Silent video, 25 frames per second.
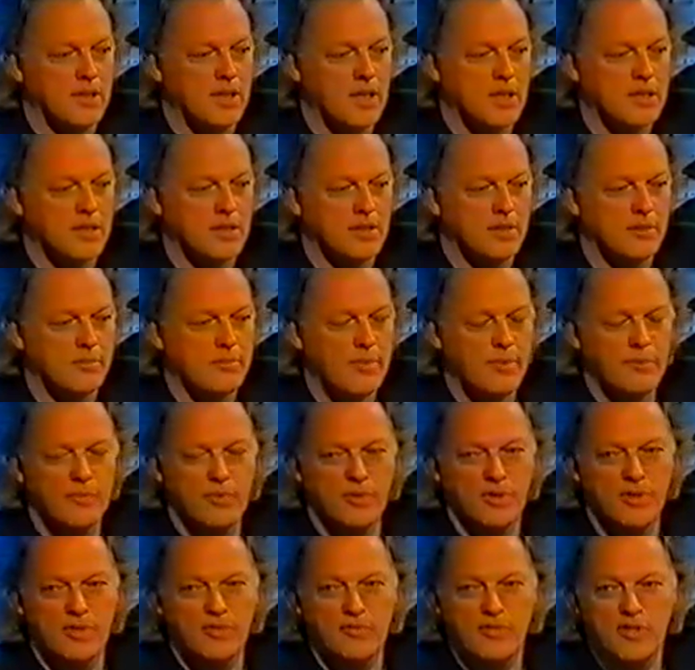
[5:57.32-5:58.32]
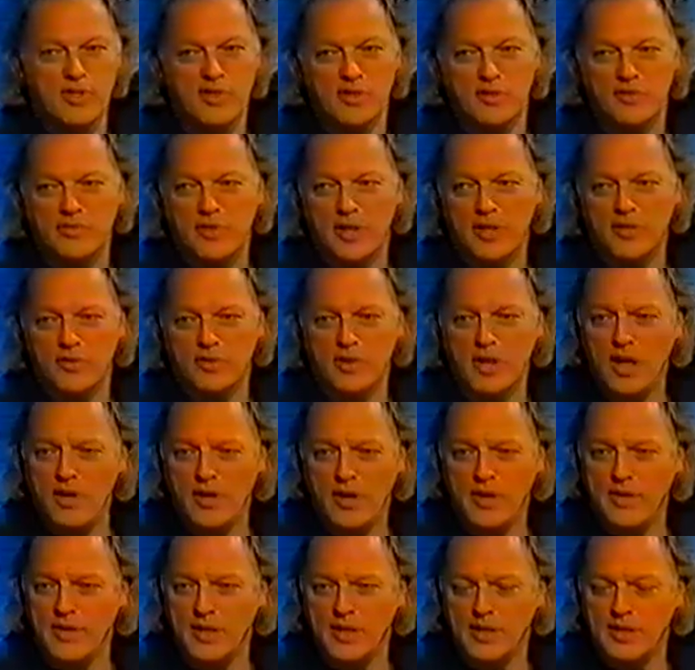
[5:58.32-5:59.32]
I can't remember on the original record.
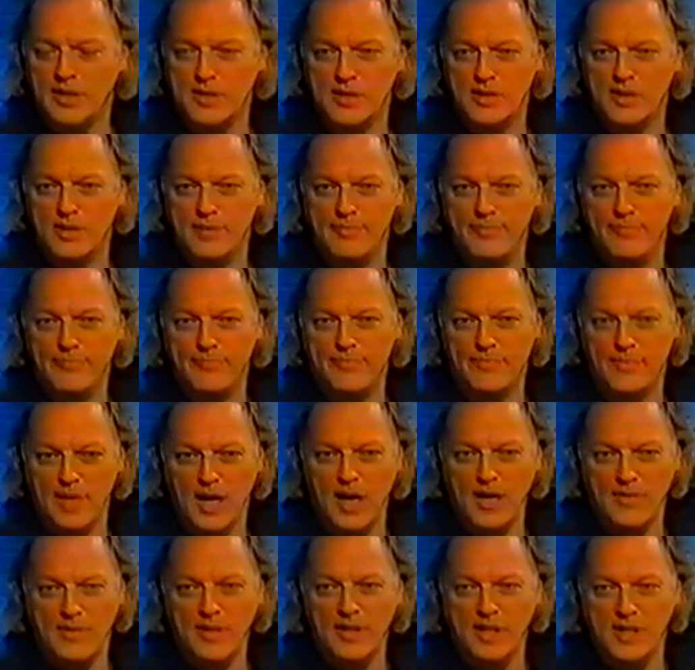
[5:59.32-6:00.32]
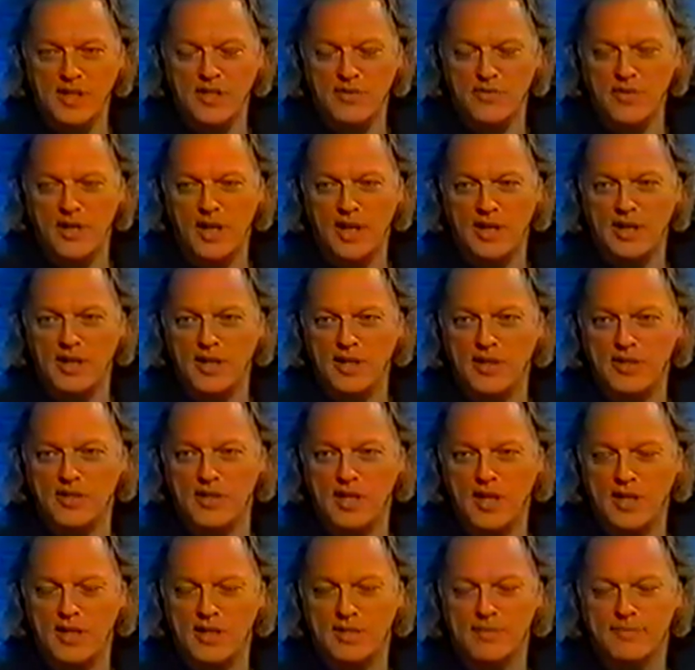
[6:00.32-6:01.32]
No, I think he's right.
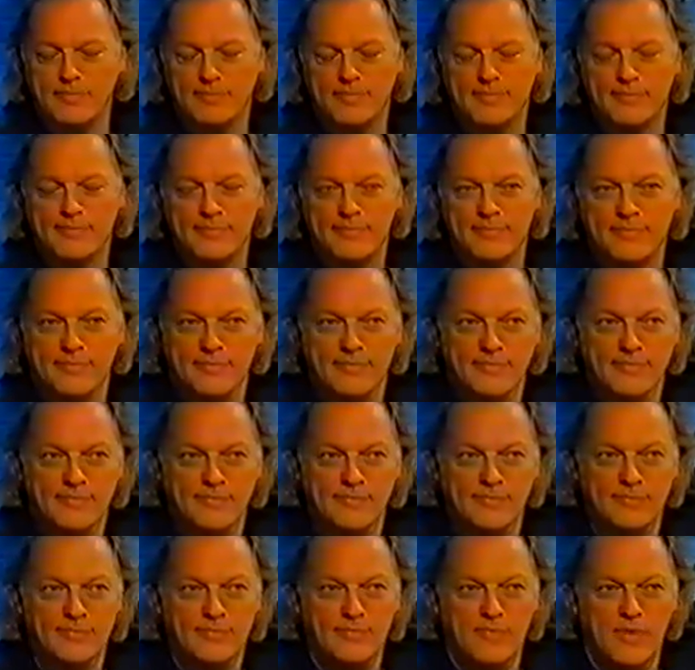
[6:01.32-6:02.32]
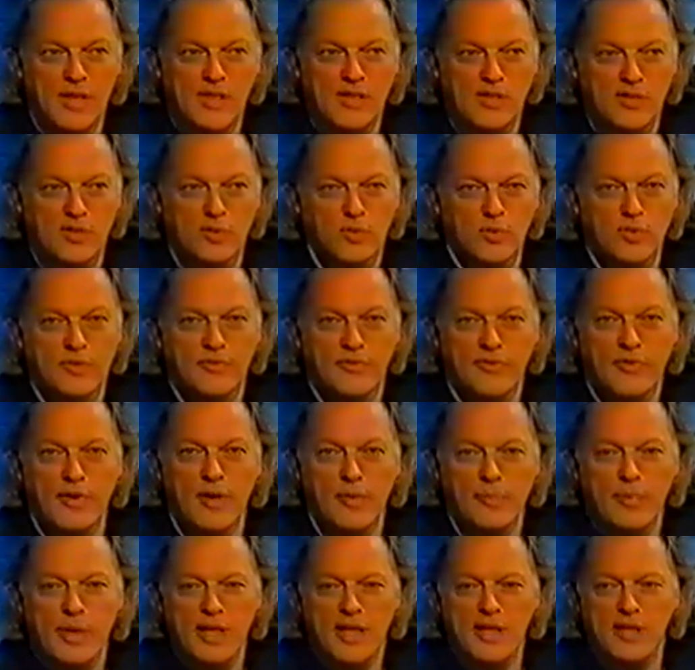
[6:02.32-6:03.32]
They sort of
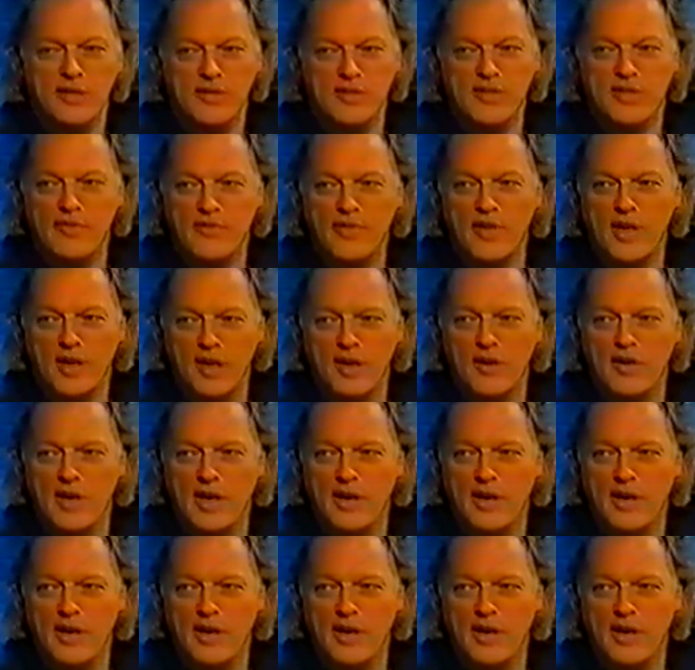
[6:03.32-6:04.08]
appear as if they are